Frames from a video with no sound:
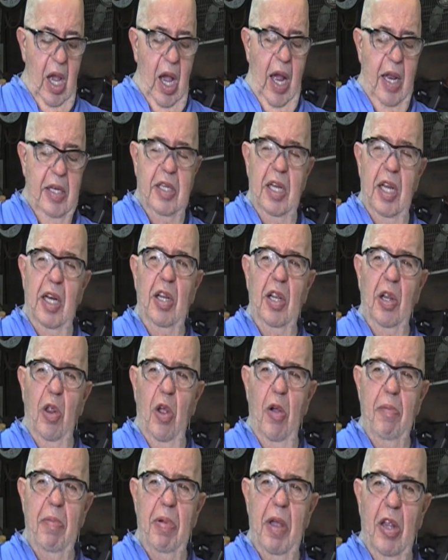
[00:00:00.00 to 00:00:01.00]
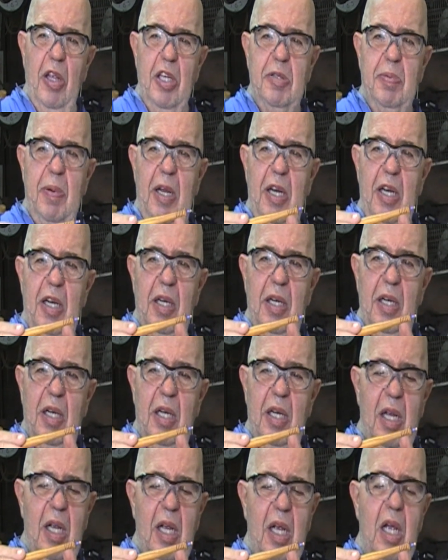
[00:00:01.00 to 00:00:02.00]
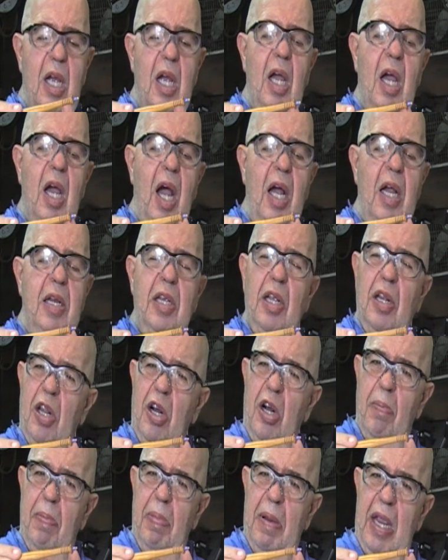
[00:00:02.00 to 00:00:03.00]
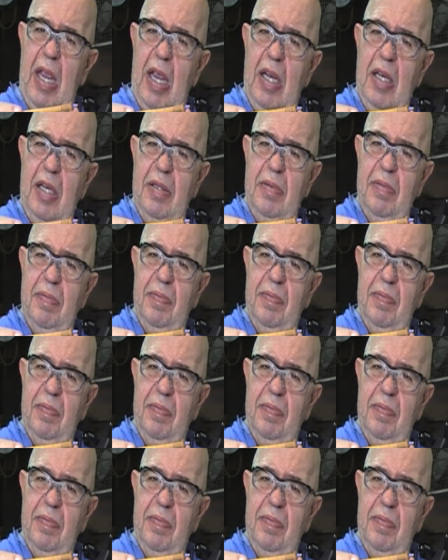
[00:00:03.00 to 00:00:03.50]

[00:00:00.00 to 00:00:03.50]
I did a little embellishment. I did a little bead.